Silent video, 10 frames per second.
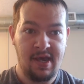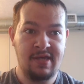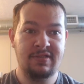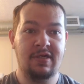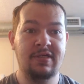
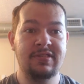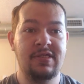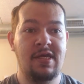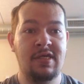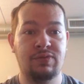end cards,
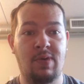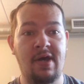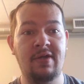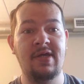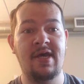as
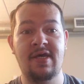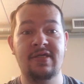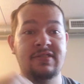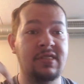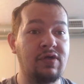well
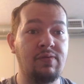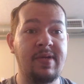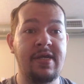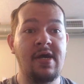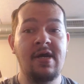as there will
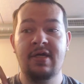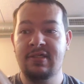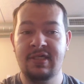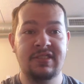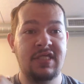be
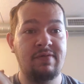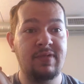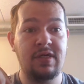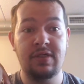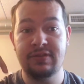links down
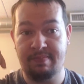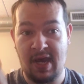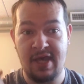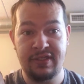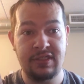below to
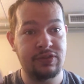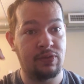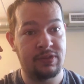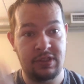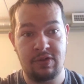buy this
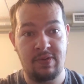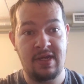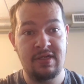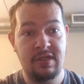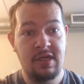or to
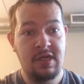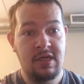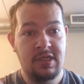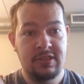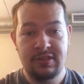donate
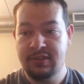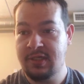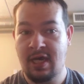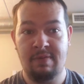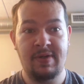
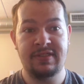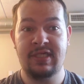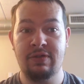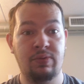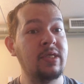to help us
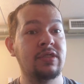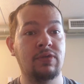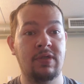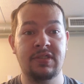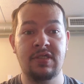get
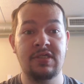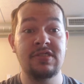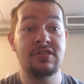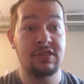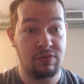
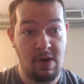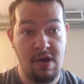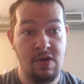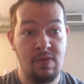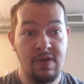resources to
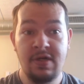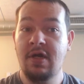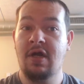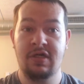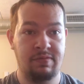grow
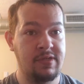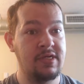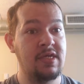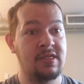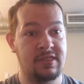our
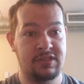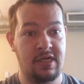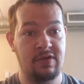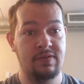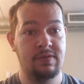community and the
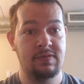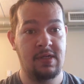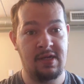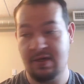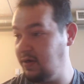channel
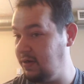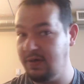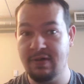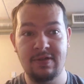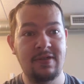and
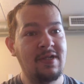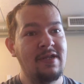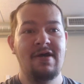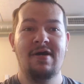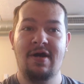all
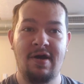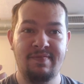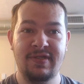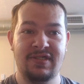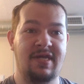
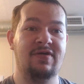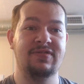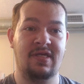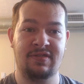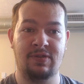of the
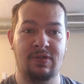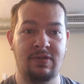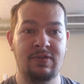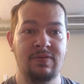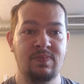channels as a
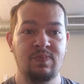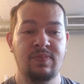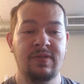whole.